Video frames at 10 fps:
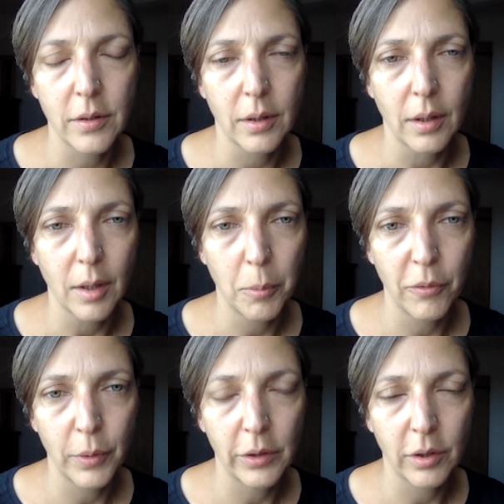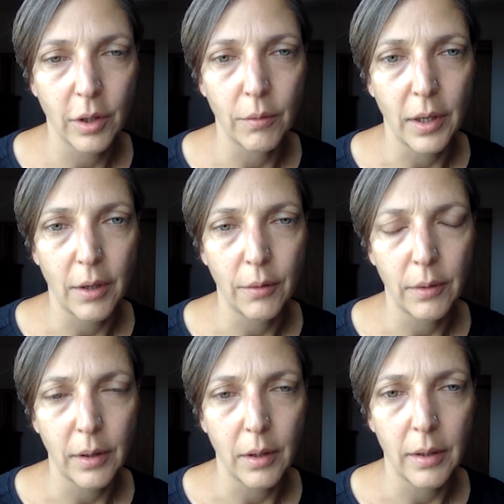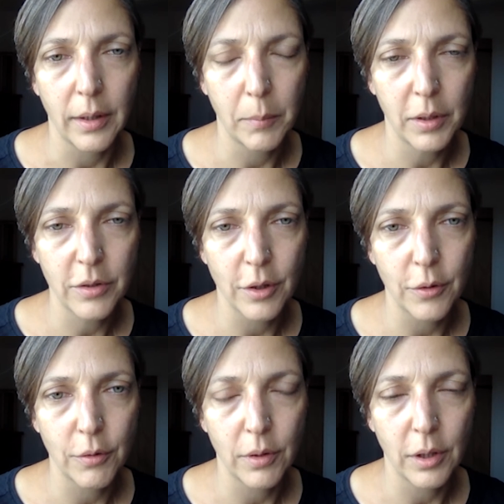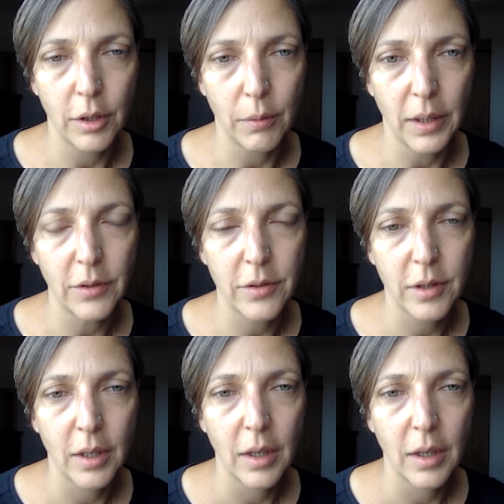a couple of weeks ago now in Minnesota in the US,